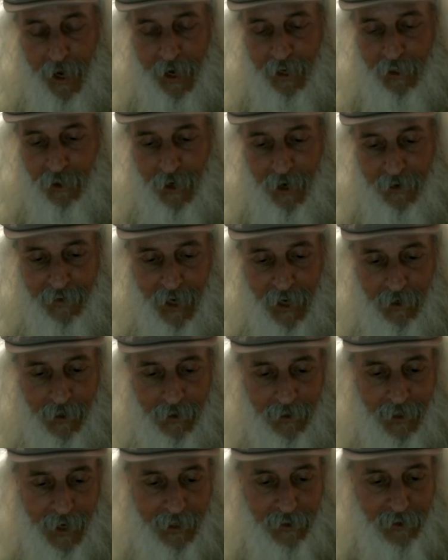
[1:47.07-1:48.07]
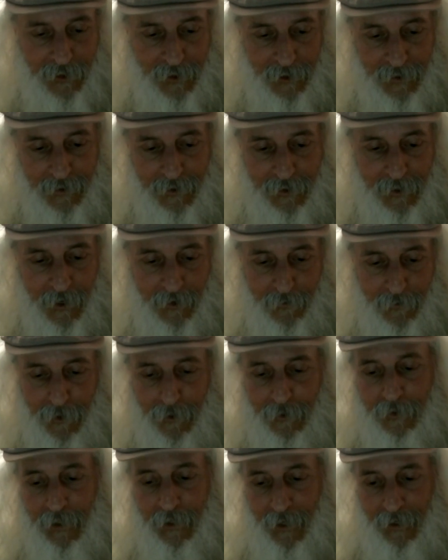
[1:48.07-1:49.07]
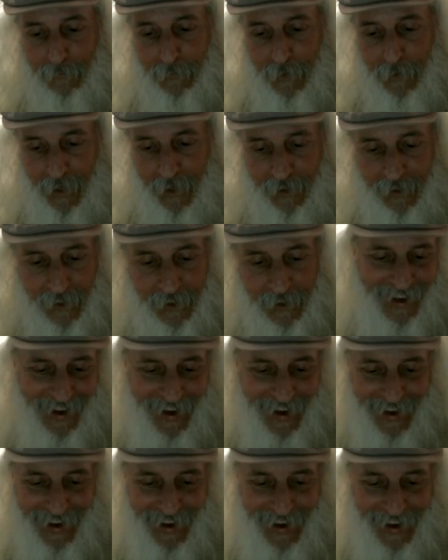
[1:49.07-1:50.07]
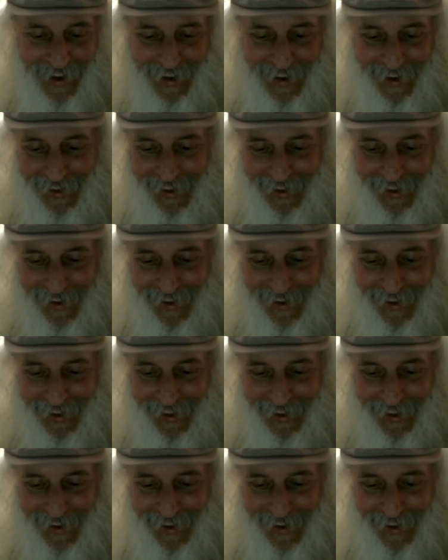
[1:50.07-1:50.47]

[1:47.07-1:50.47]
So I've got all kinds of stuff going on behind these eyes here.